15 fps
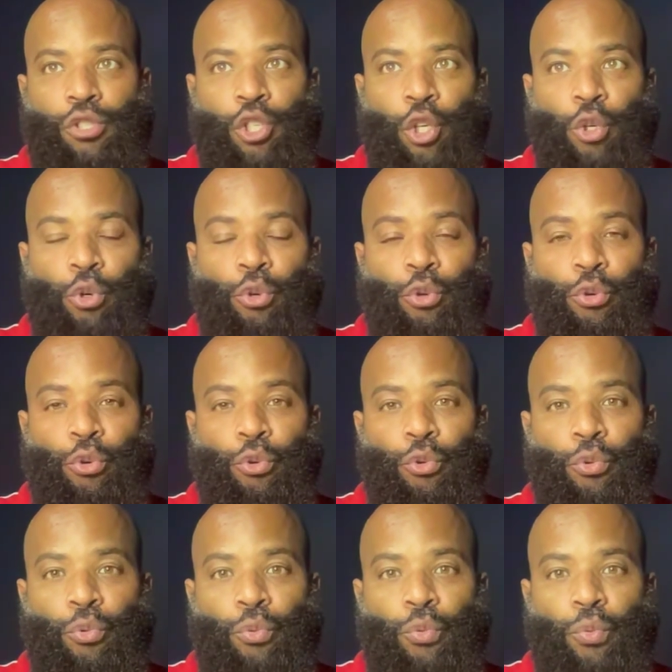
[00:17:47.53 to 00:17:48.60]

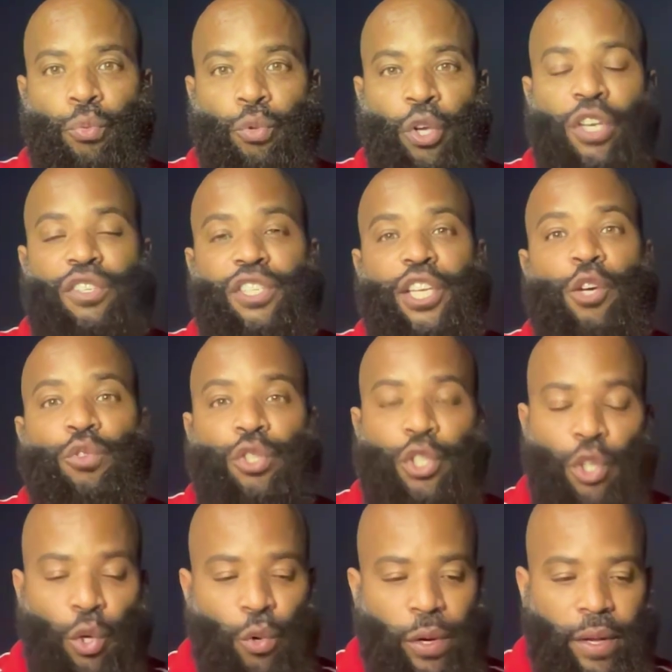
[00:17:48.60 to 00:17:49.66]
still
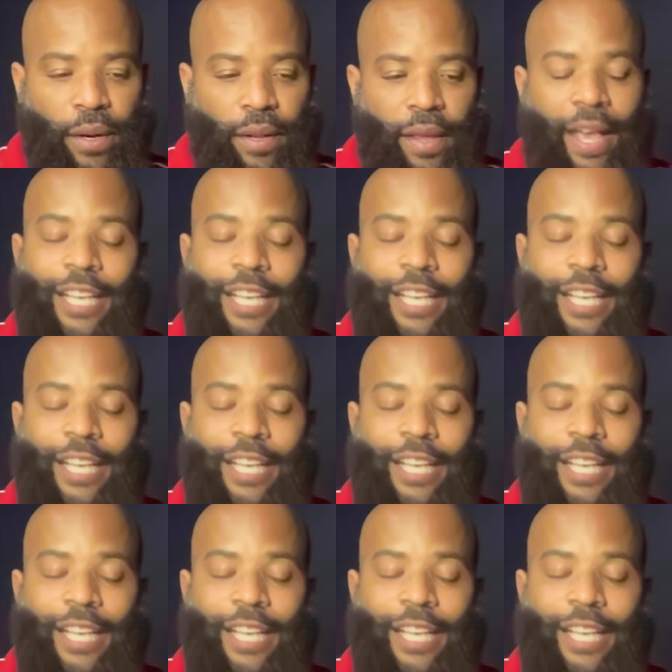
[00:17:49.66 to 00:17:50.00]
do it.